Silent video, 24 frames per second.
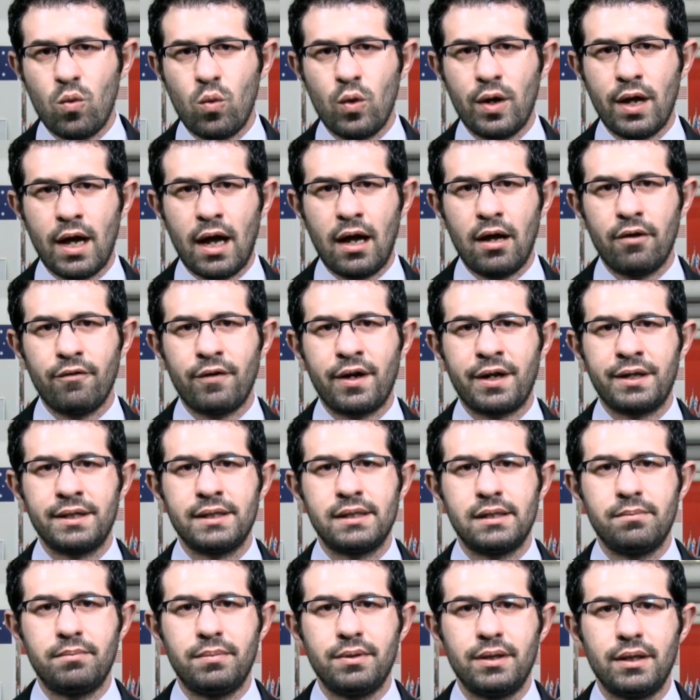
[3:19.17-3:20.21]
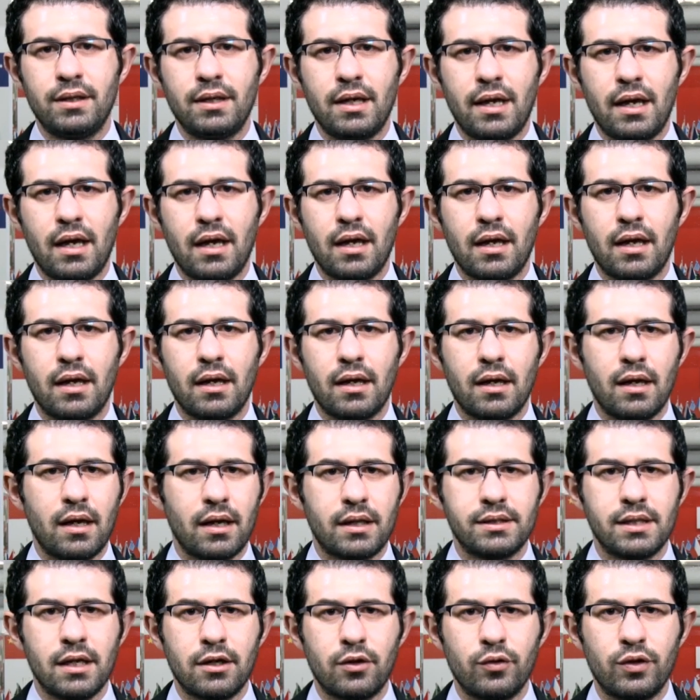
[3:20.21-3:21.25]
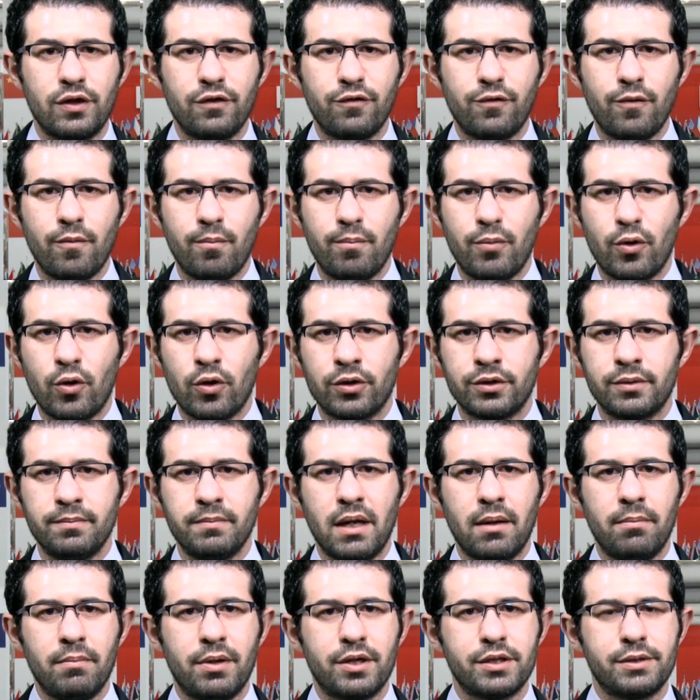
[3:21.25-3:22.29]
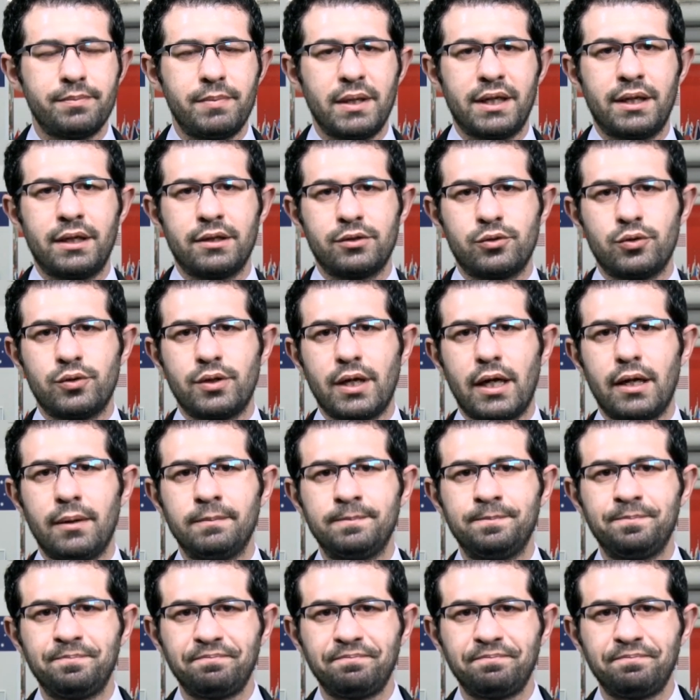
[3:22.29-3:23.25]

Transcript: We have an ECB executive board member speaking today.